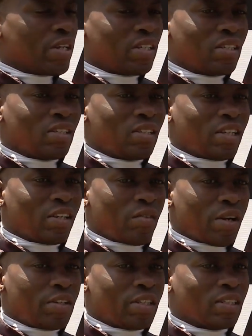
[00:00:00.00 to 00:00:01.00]
races and the
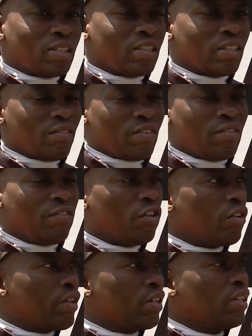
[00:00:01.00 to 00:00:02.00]
right distance even
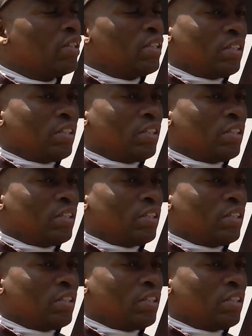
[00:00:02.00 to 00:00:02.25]
further.